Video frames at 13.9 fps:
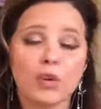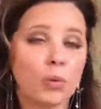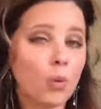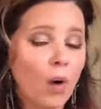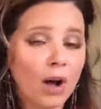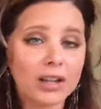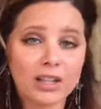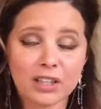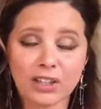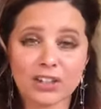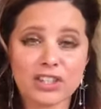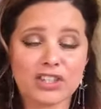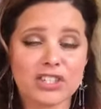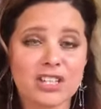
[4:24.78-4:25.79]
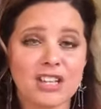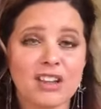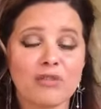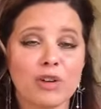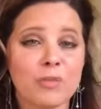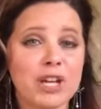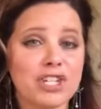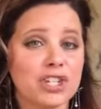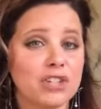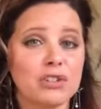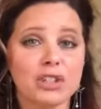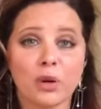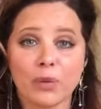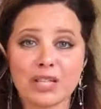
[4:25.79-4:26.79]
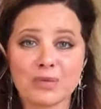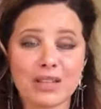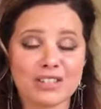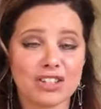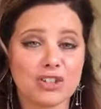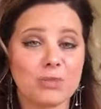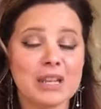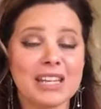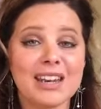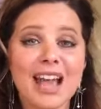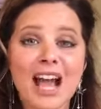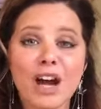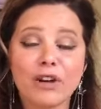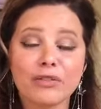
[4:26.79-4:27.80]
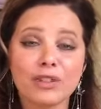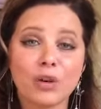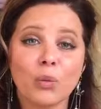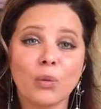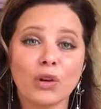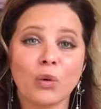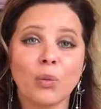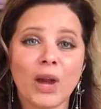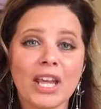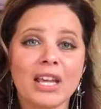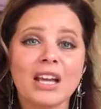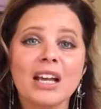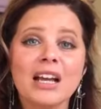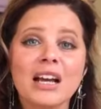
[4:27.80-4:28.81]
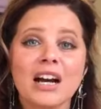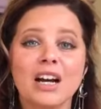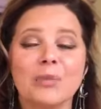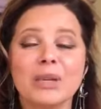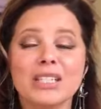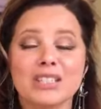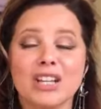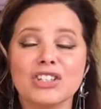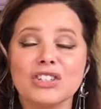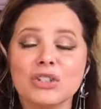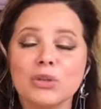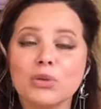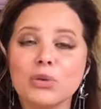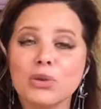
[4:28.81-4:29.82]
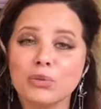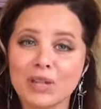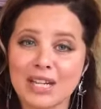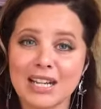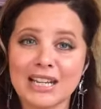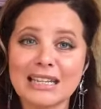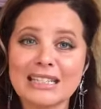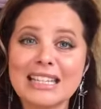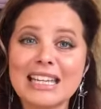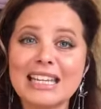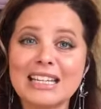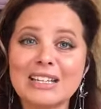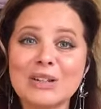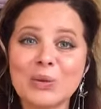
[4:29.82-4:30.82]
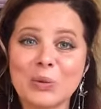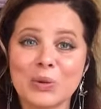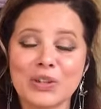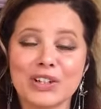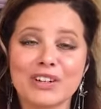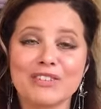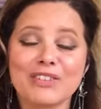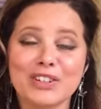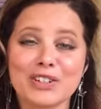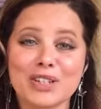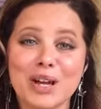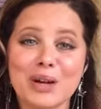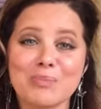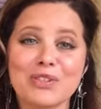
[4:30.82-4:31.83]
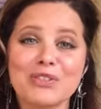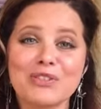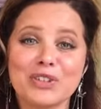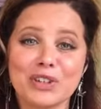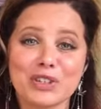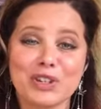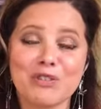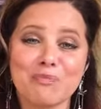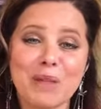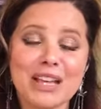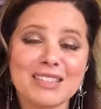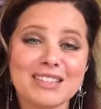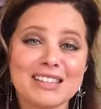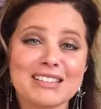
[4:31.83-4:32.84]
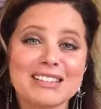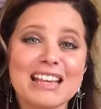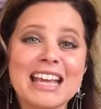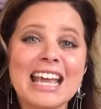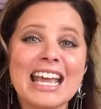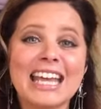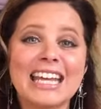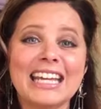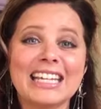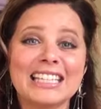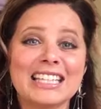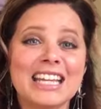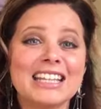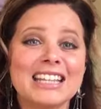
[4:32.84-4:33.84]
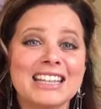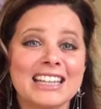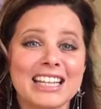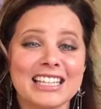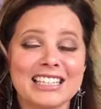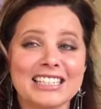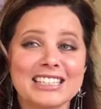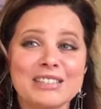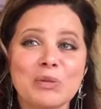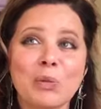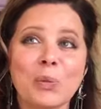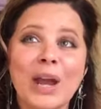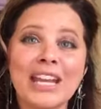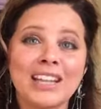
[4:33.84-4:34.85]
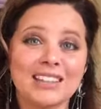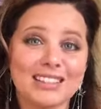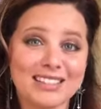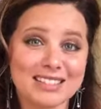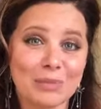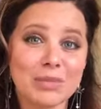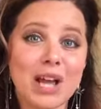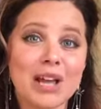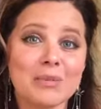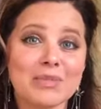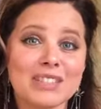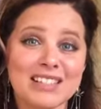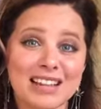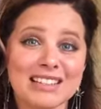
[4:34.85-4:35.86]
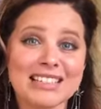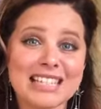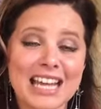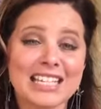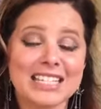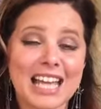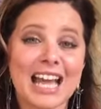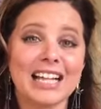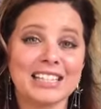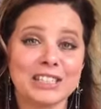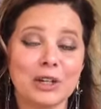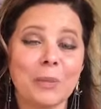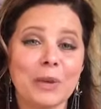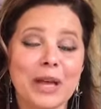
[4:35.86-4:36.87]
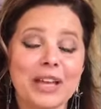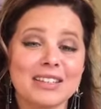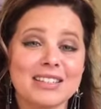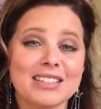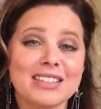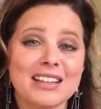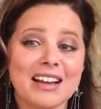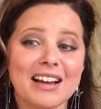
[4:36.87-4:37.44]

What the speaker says: if you want and you're interested in information, you can always message me now if you don't want to wait, because I do the readings in order of first come, first served basis, and the waiting list sometimes does tend to get a little bit